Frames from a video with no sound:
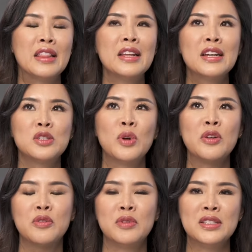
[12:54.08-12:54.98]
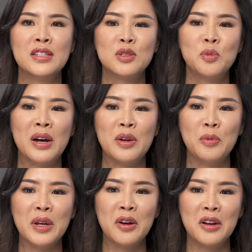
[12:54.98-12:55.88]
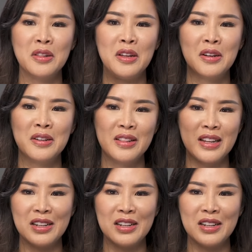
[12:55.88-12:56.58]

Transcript: think that's one of the reasons why we got along.